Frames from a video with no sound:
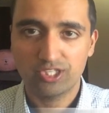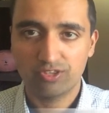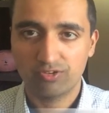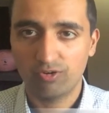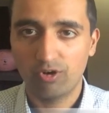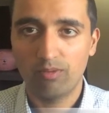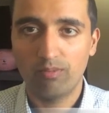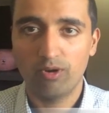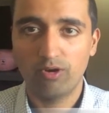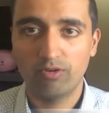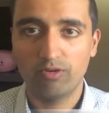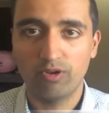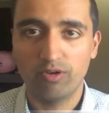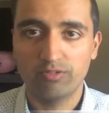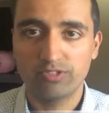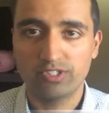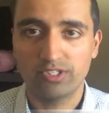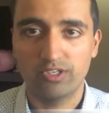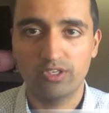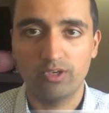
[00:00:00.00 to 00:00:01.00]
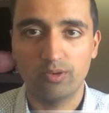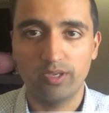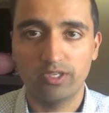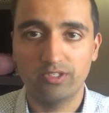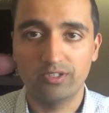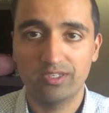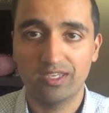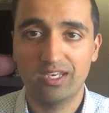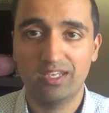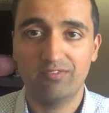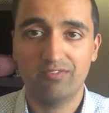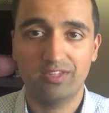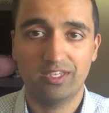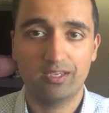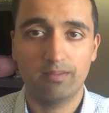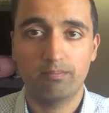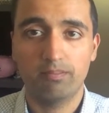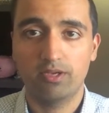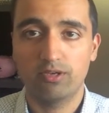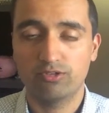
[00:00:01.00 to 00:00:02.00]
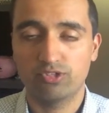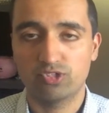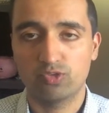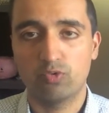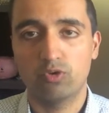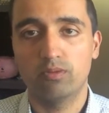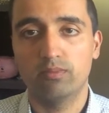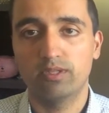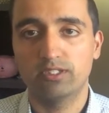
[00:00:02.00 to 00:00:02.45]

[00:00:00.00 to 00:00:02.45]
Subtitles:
throw more notes at you and you'll get even like a bigger score